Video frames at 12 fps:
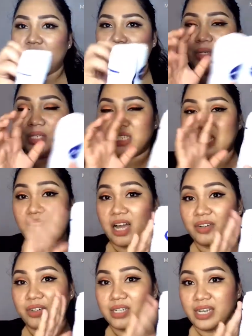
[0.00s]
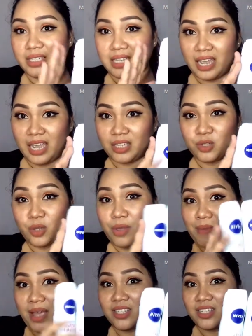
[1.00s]
nito is 198. So,
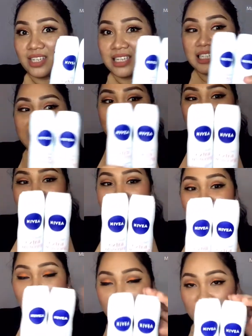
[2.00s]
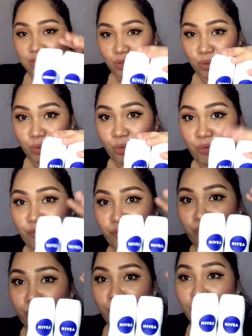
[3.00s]
imagine getting this to
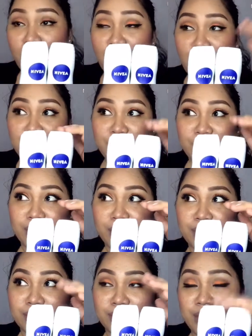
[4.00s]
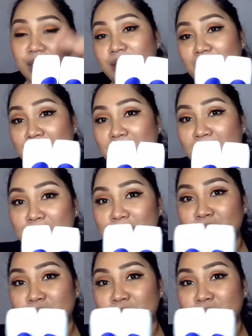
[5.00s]
498 lang.